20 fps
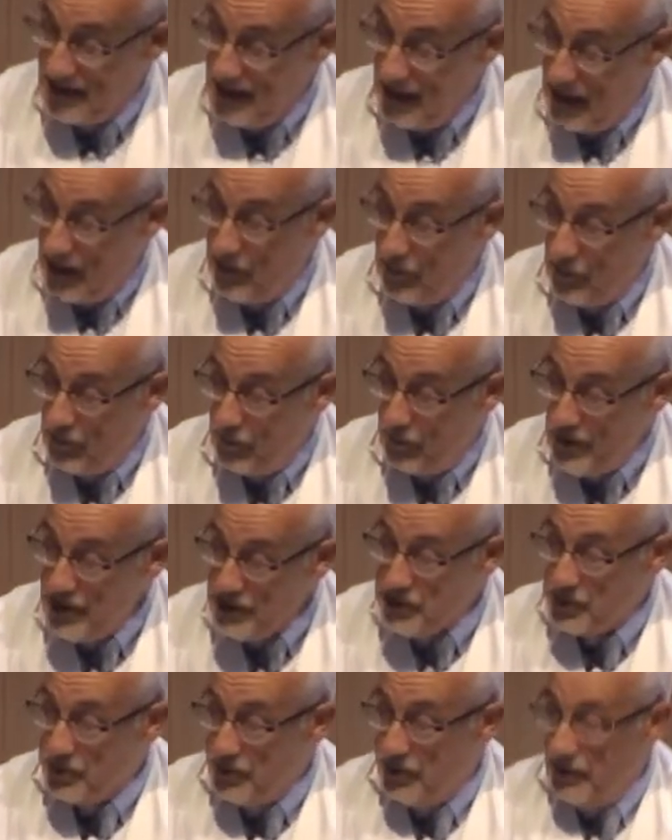a
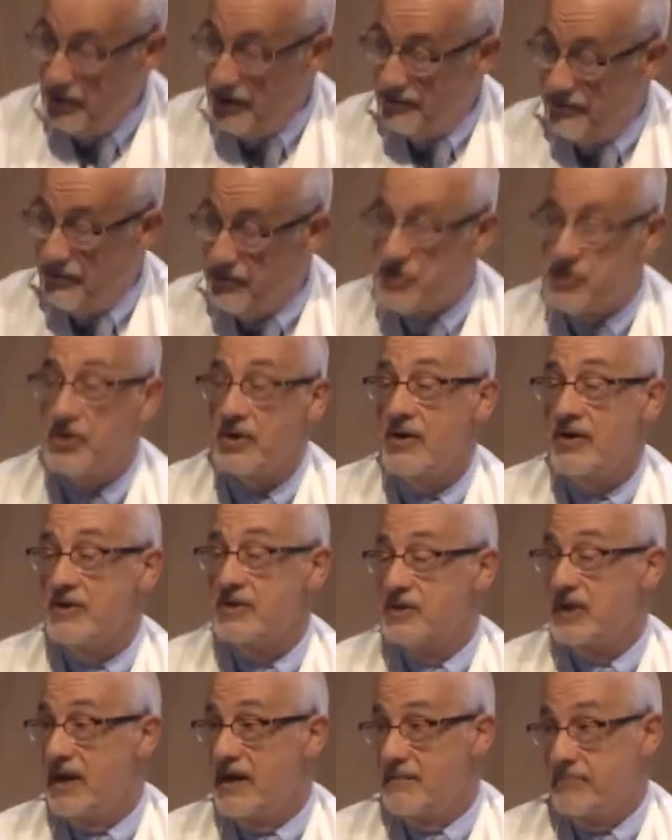ritual of the church
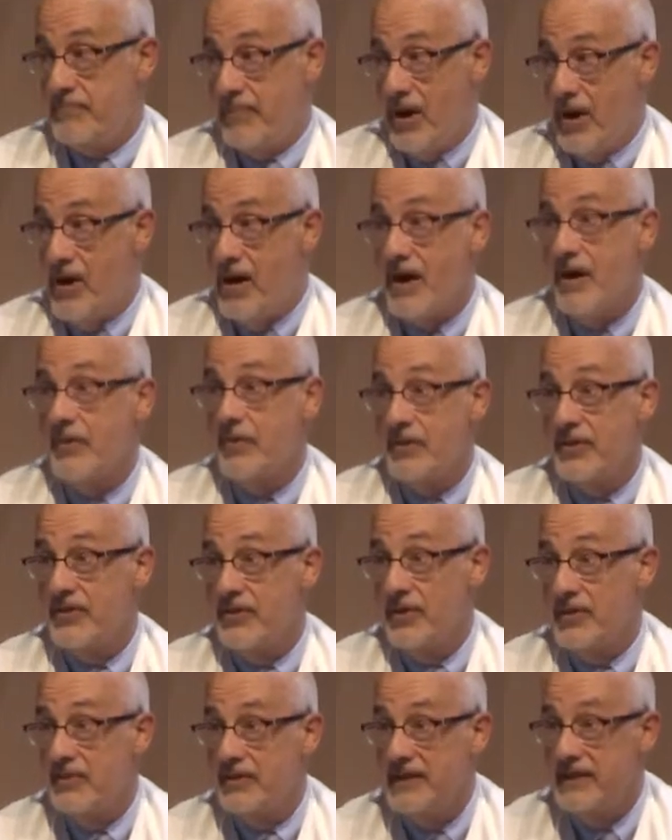on par with
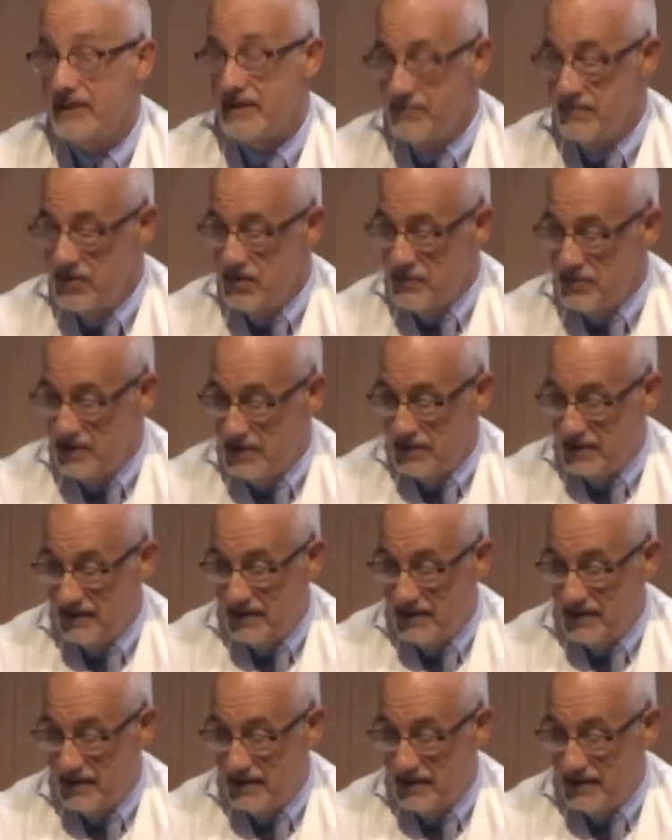Holy Communion.